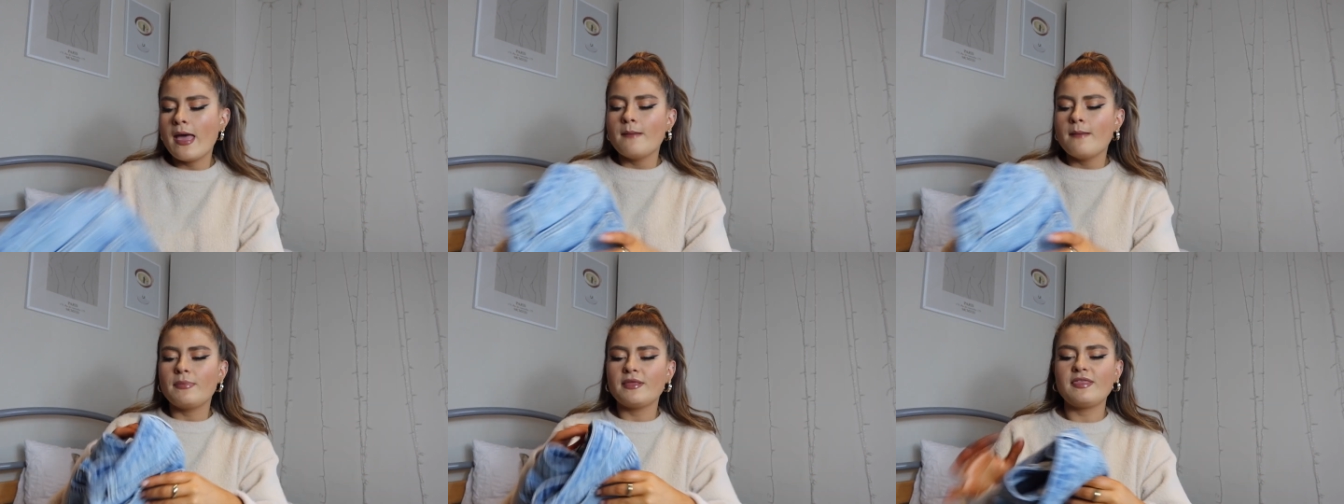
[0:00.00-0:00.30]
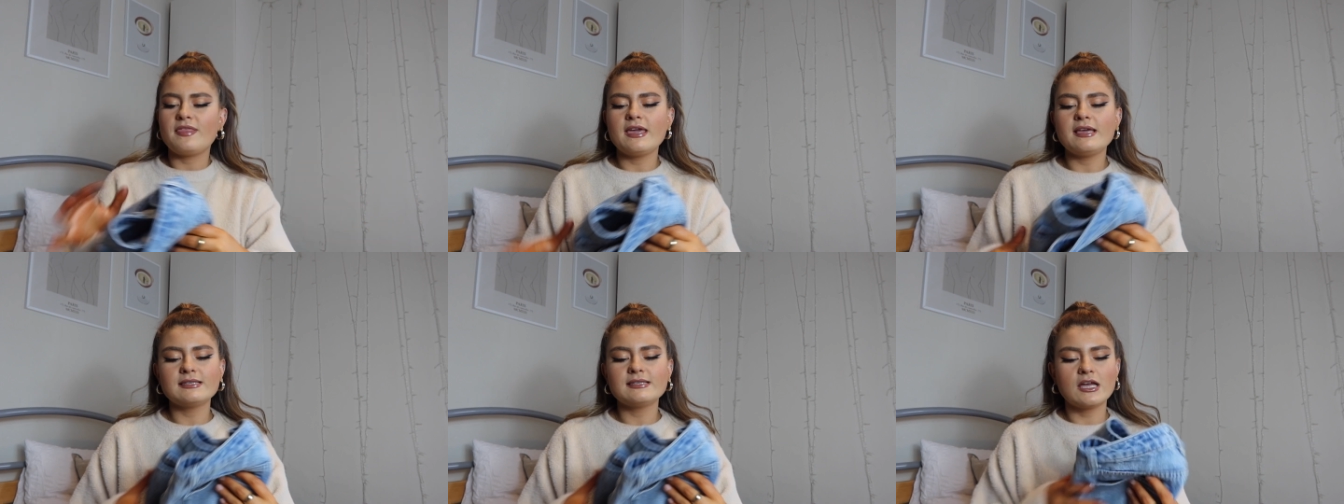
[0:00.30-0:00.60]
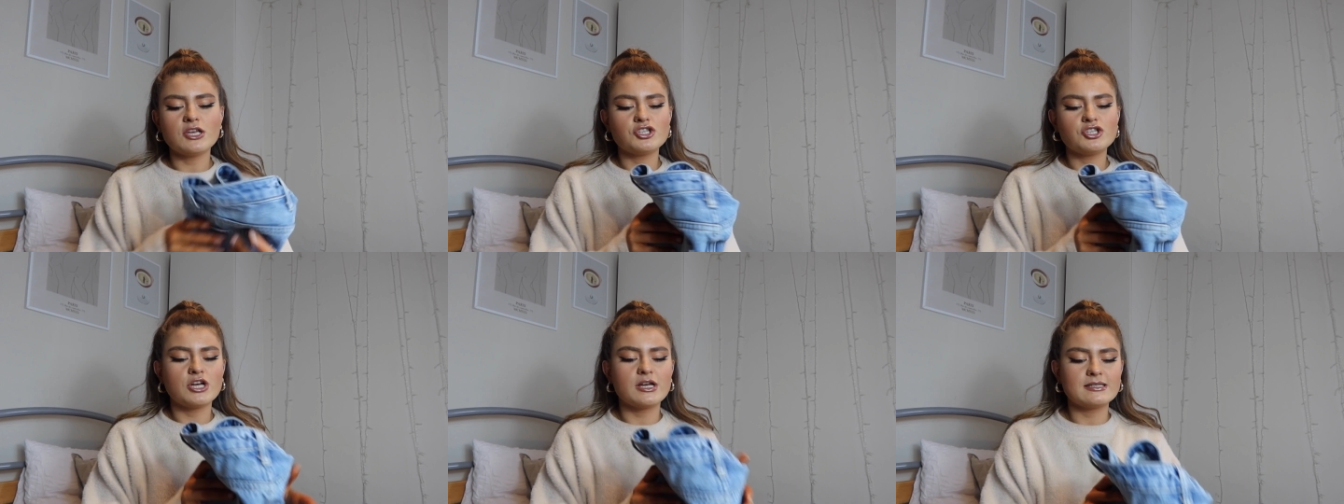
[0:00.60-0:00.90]
But these
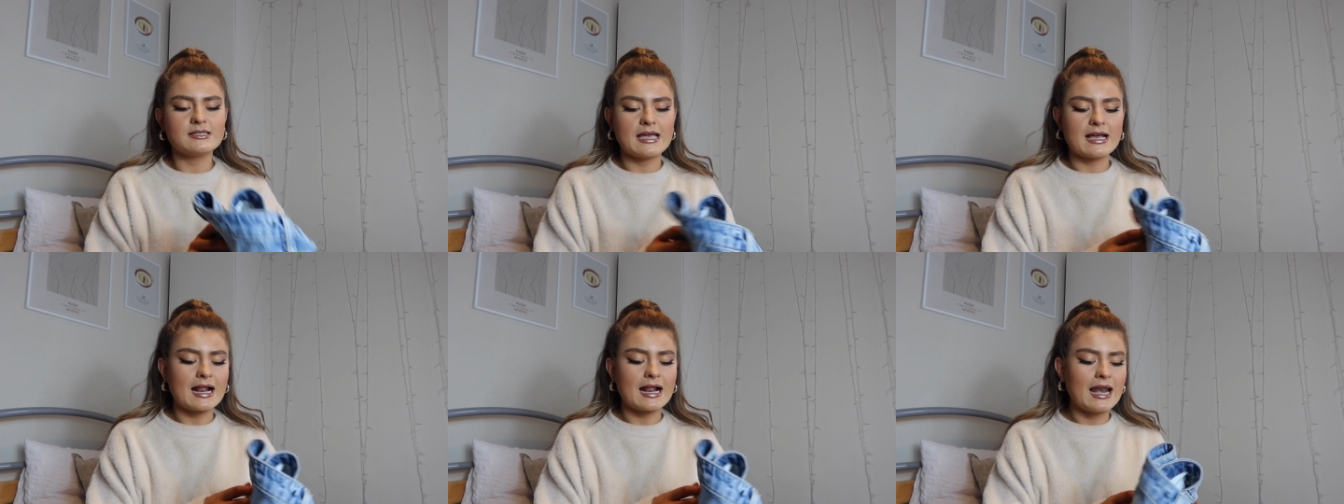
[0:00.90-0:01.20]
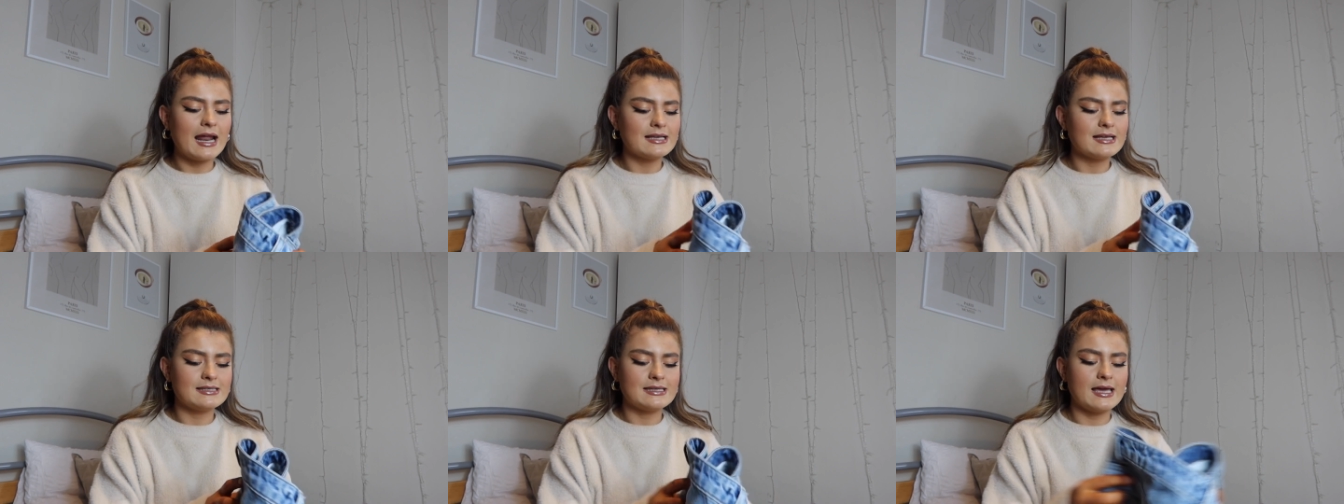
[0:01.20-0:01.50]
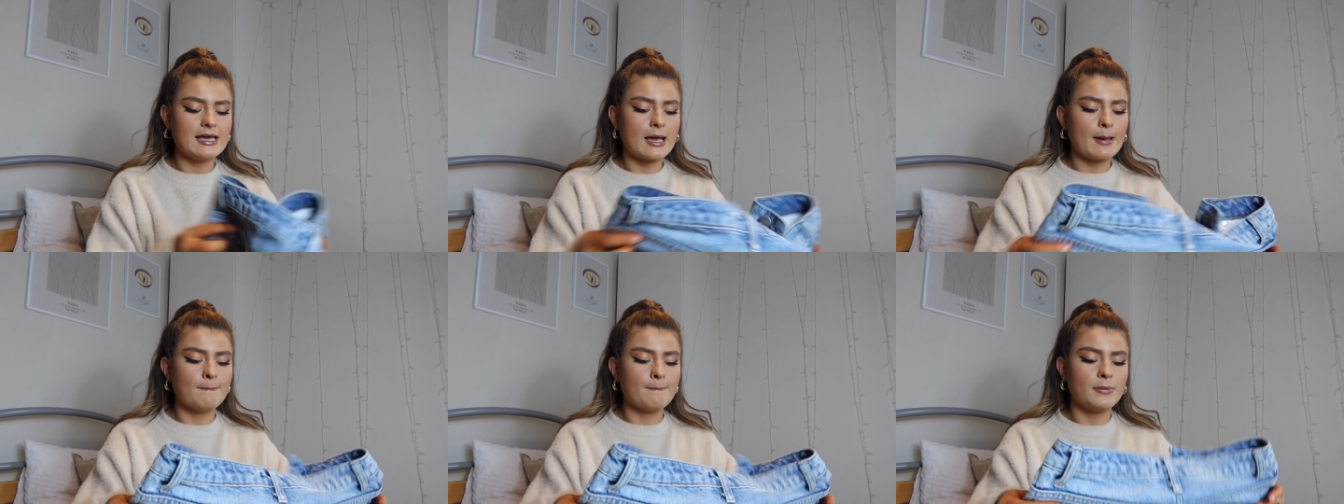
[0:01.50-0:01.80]
are just a
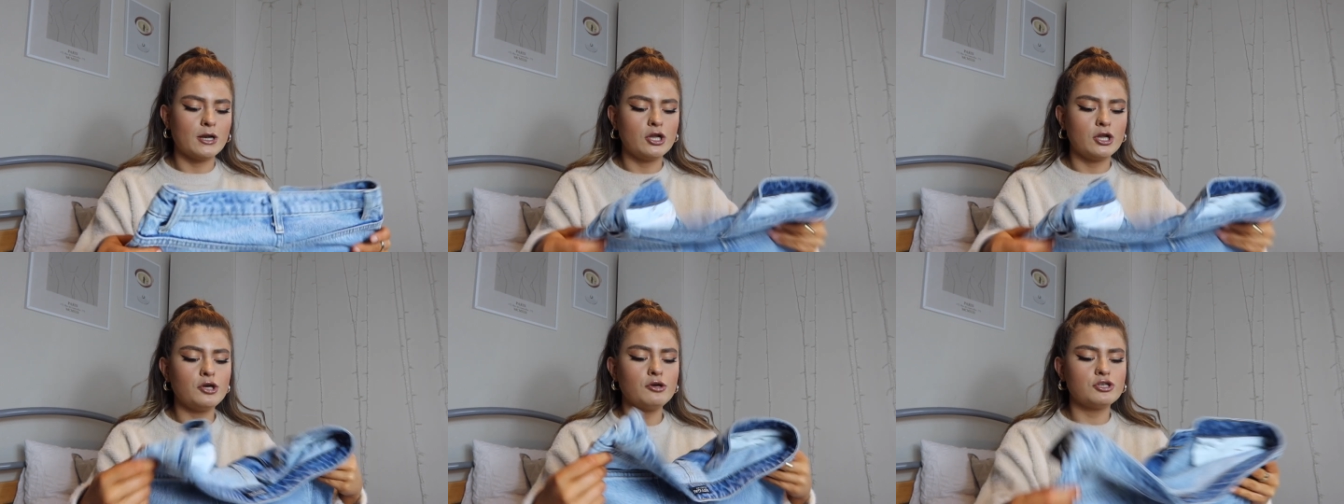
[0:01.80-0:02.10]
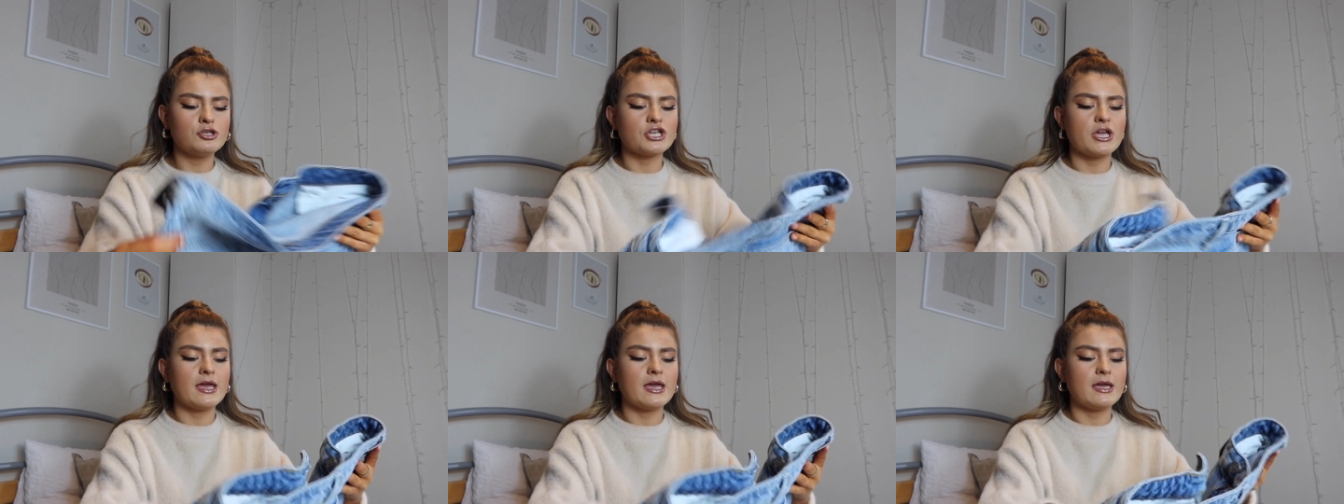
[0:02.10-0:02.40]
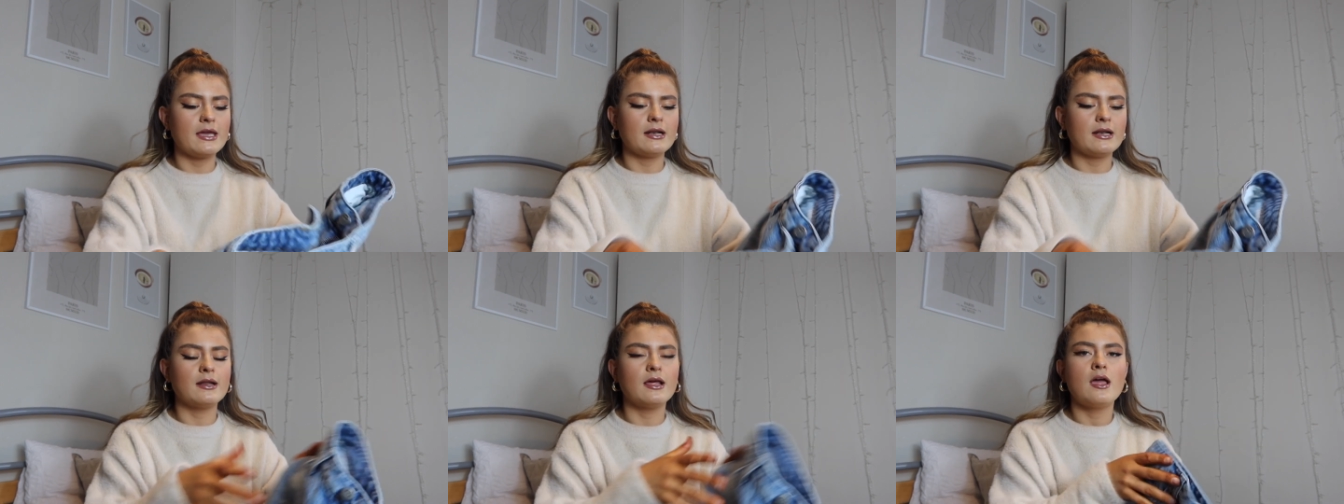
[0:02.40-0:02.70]
classic blue
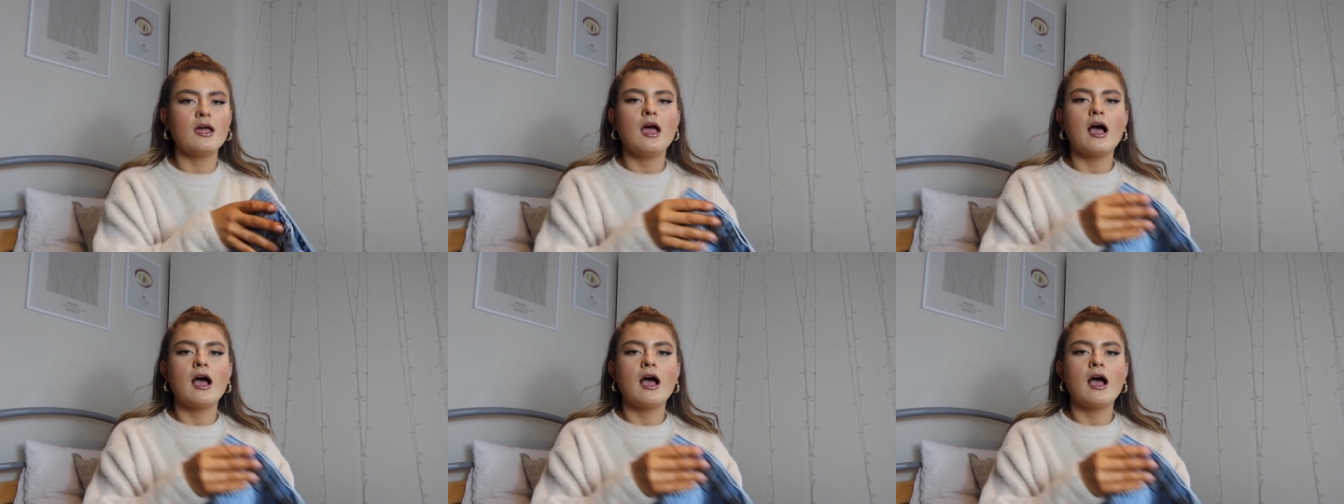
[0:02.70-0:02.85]
jean.